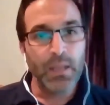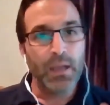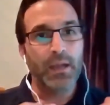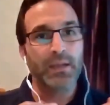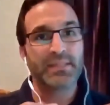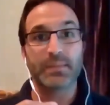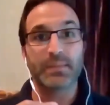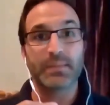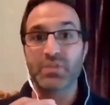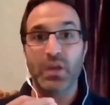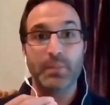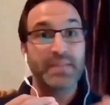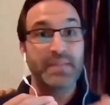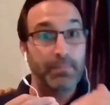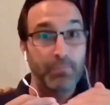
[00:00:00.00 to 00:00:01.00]
Uh,
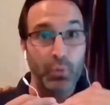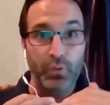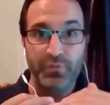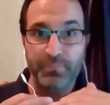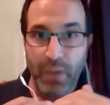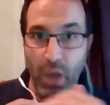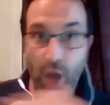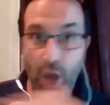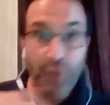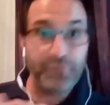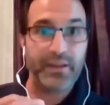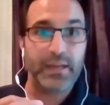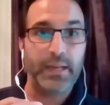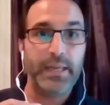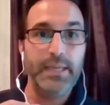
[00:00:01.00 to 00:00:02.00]
sometimes they move
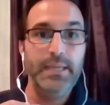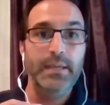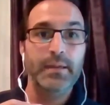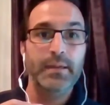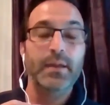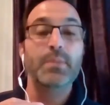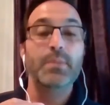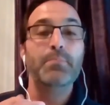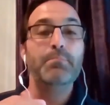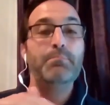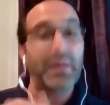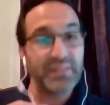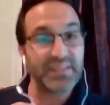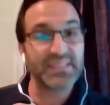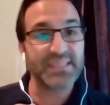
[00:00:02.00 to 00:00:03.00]
perfectly,
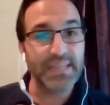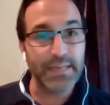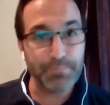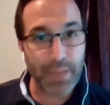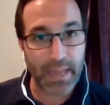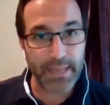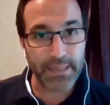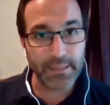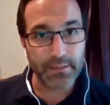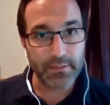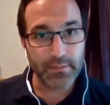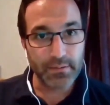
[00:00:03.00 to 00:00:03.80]
but they're still in pain.